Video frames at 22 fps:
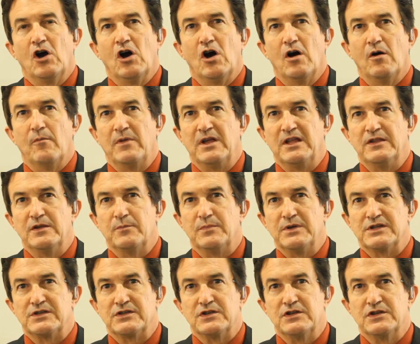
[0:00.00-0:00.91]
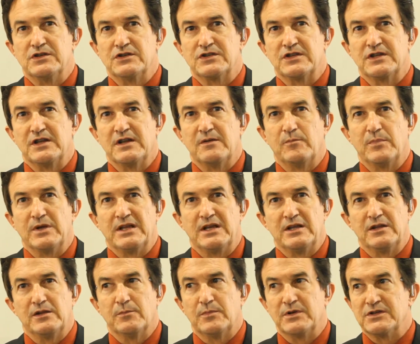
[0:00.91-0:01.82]
um, in the business, and have
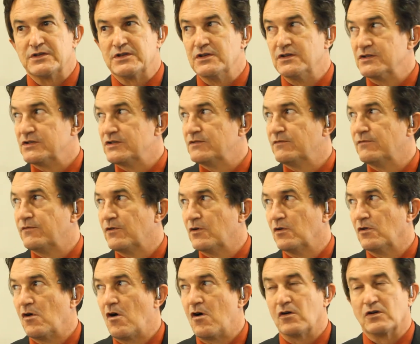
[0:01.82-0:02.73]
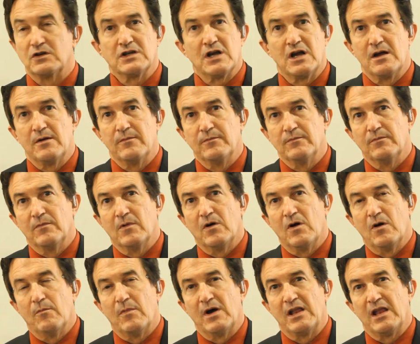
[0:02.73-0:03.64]
been in the business for a long time,
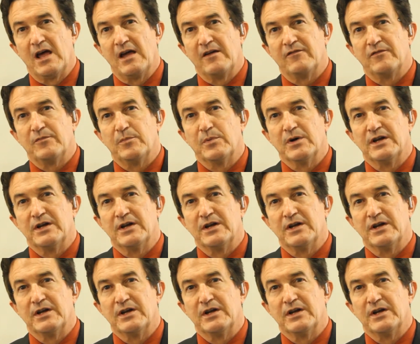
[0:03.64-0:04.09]
all my life.